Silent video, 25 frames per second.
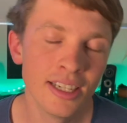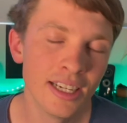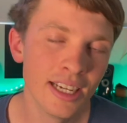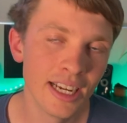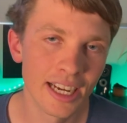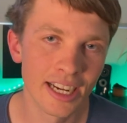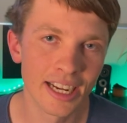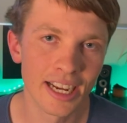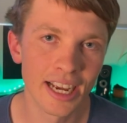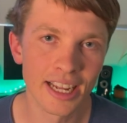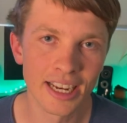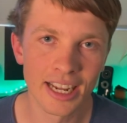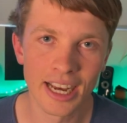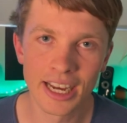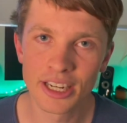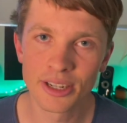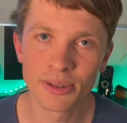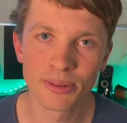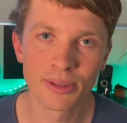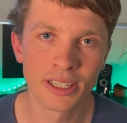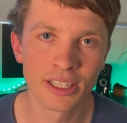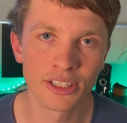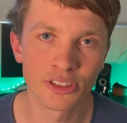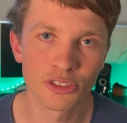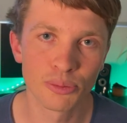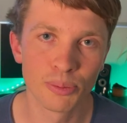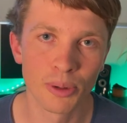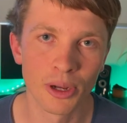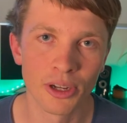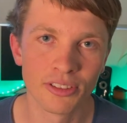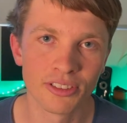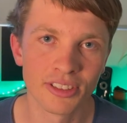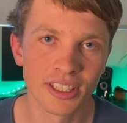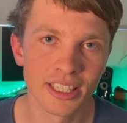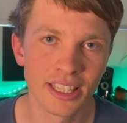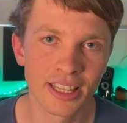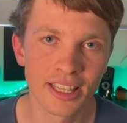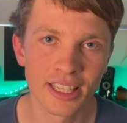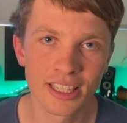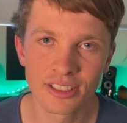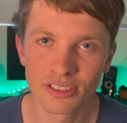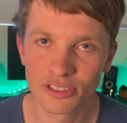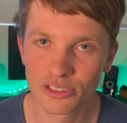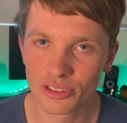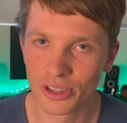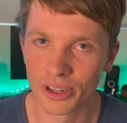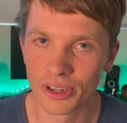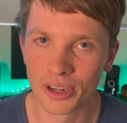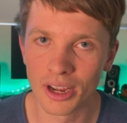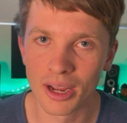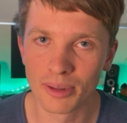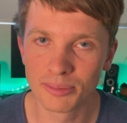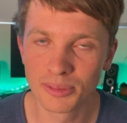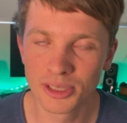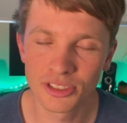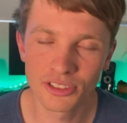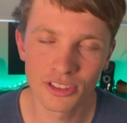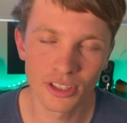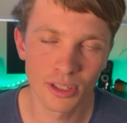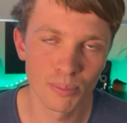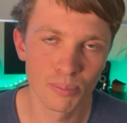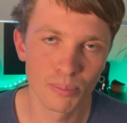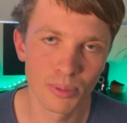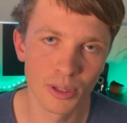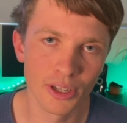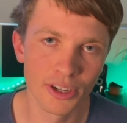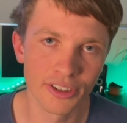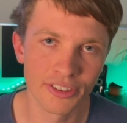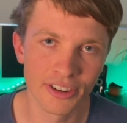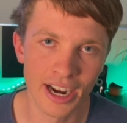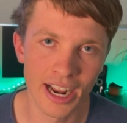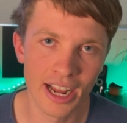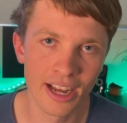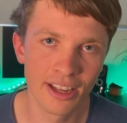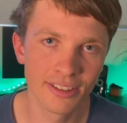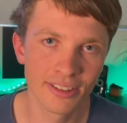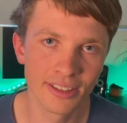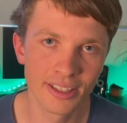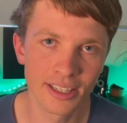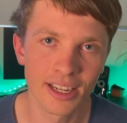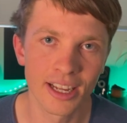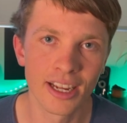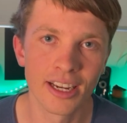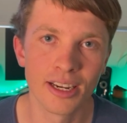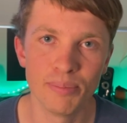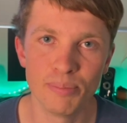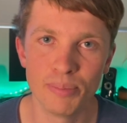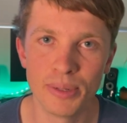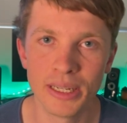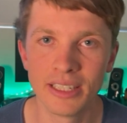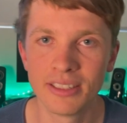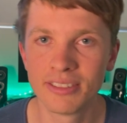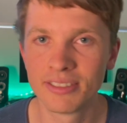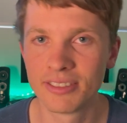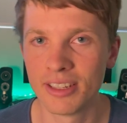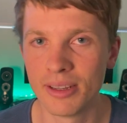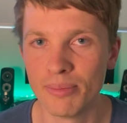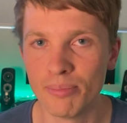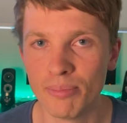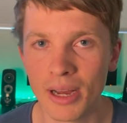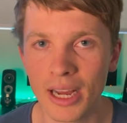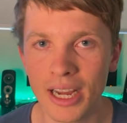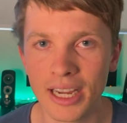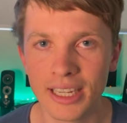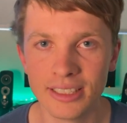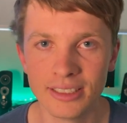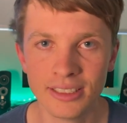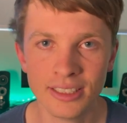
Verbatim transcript: Again, I don't want to expose anything, so I'm just going to blur out the kind of bits that might